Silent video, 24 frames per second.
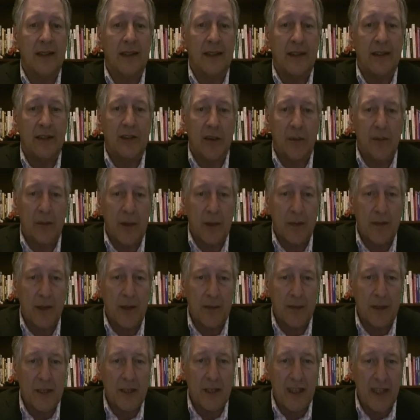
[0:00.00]
and sometimes
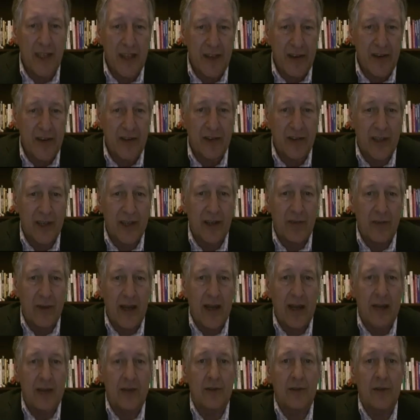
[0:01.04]
even years in
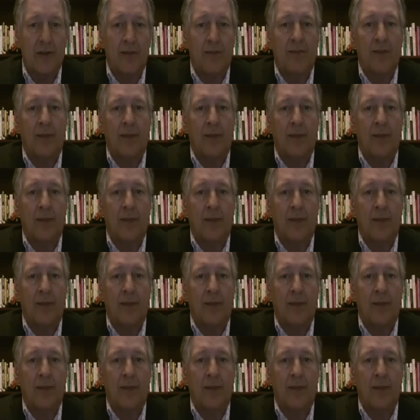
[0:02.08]
advance